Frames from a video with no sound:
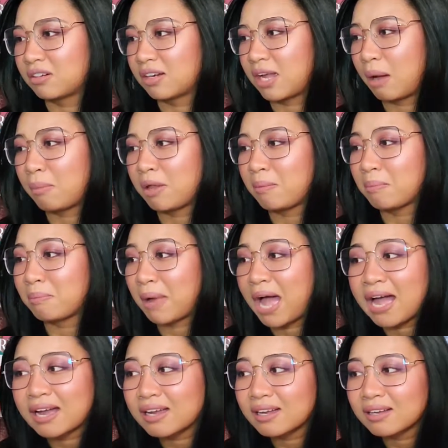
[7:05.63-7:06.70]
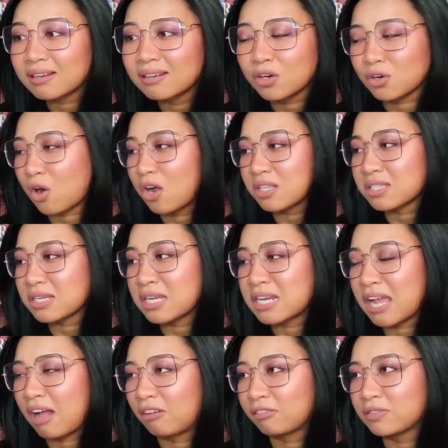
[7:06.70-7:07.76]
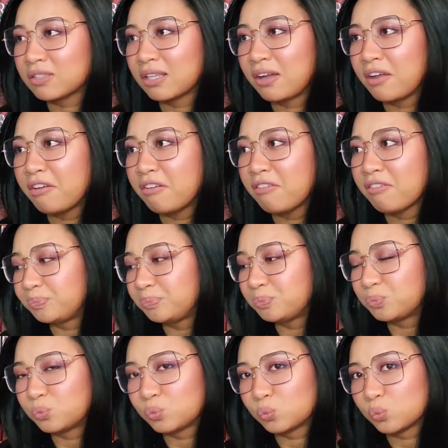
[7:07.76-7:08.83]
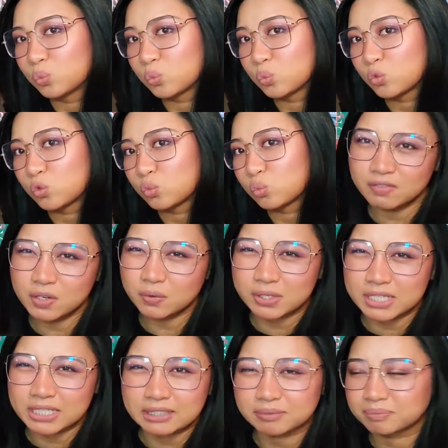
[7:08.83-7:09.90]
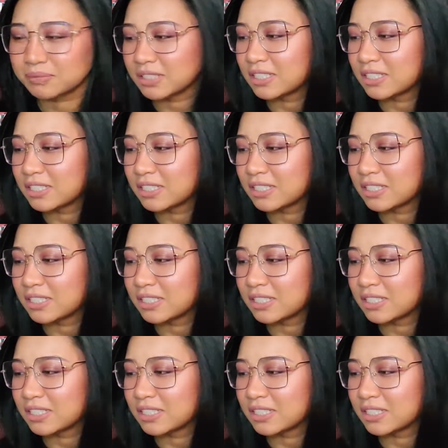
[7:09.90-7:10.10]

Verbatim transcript: coming back or crossing in the afterlife? Hmm, no idea.